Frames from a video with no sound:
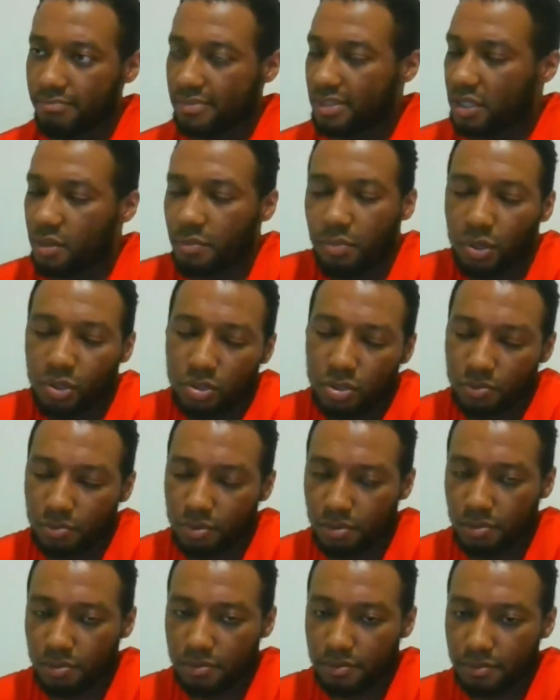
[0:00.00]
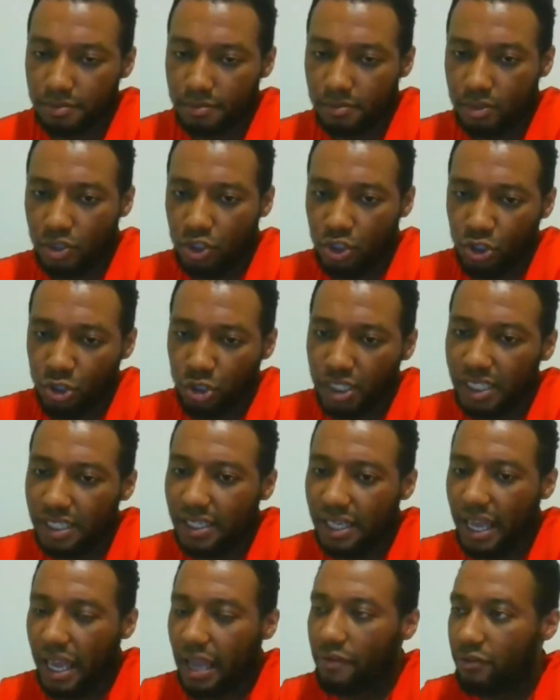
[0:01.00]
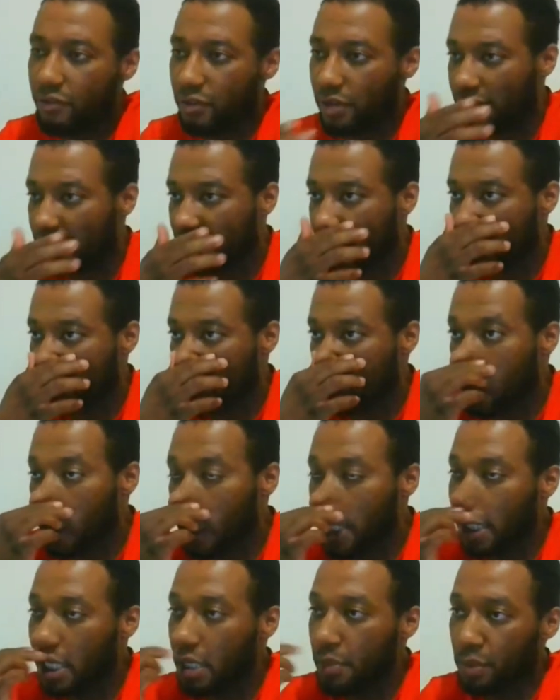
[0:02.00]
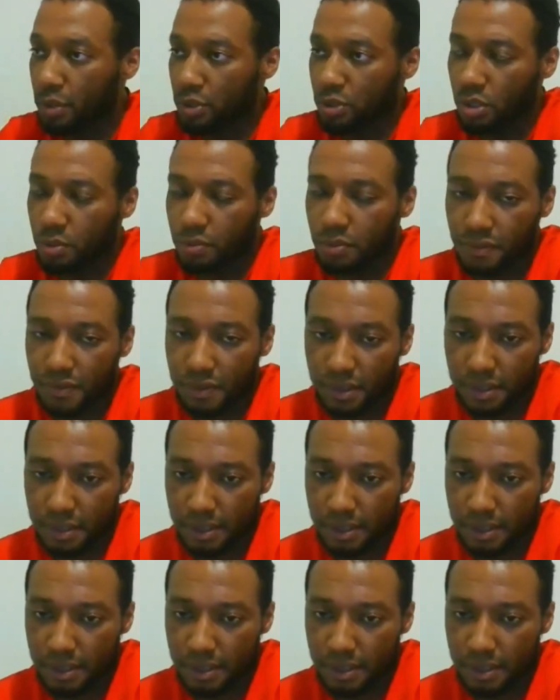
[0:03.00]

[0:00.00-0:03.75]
It's impossible because you clean it every other day. You got to keep on top of it.